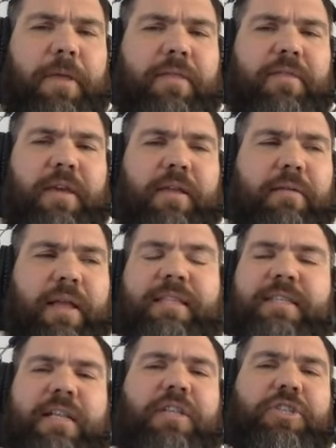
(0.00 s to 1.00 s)
I think
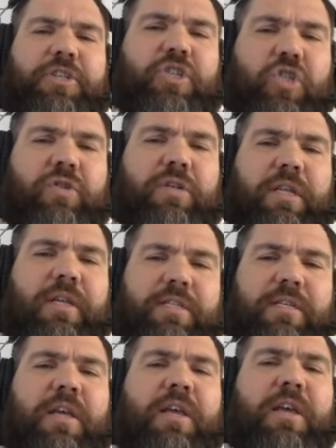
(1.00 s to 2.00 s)
intelligent drilling
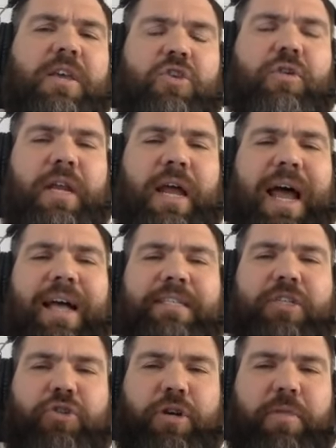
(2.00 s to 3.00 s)
is you can
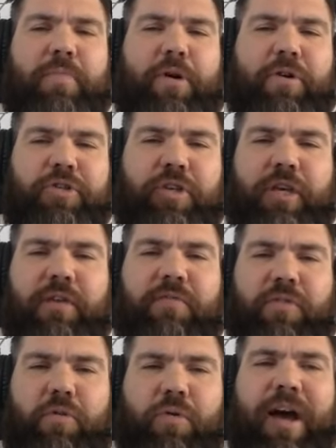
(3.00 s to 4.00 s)
ask training partners to give you
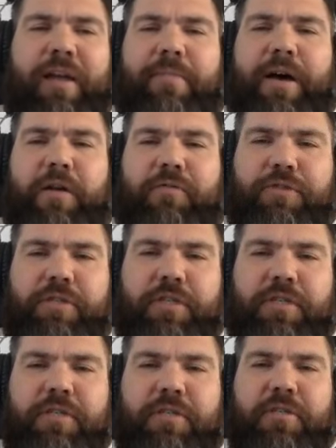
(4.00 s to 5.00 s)
the right amount of
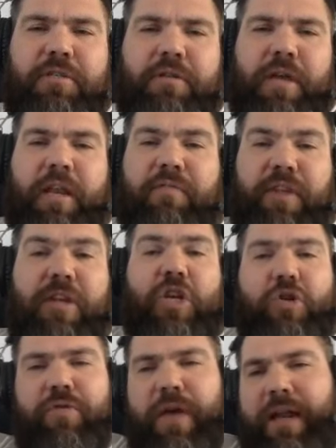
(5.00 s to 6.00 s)
resistance, and if they
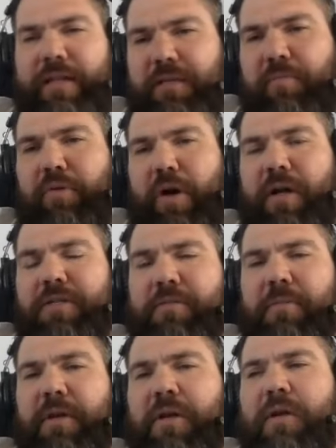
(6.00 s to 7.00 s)
do that, it's approximate